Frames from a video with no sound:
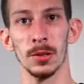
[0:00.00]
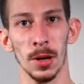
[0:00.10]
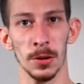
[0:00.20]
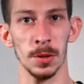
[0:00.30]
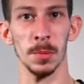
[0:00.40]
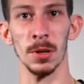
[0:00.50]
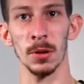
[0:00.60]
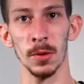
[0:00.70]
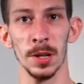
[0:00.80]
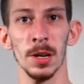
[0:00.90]
Shutter speed
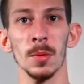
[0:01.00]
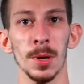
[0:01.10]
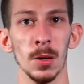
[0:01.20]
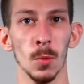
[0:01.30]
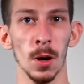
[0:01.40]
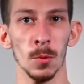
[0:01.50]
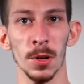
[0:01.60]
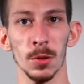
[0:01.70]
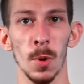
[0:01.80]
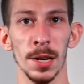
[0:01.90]
over here being
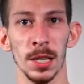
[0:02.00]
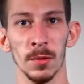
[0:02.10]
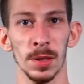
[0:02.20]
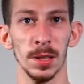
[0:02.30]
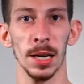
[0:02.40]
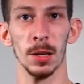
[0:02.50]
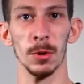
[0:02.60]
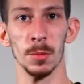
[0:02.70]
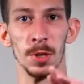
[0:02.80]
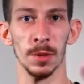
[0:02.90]
1/120th of a second,
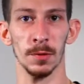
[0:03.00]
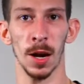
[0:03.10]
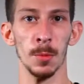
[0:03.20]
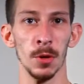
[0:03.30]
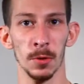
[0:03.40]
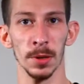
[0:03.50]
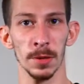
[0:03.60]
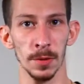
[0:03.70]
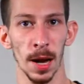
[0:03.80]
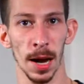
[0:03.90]
which means if I move really
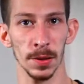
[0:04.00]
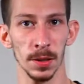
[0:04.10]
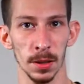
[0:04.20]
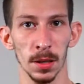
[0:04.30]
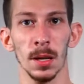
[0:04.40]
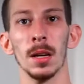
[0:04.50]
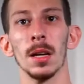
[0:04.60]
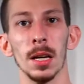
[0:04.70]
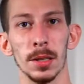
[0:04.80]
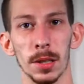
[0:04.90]
fast,
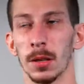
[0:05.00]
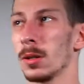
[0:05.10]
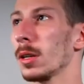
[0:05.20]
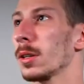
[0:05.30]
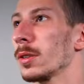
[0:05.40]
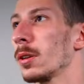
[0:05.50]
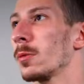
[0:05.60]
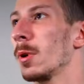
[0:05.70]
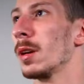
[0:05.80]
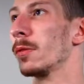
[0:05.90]
it's going to look a certain way.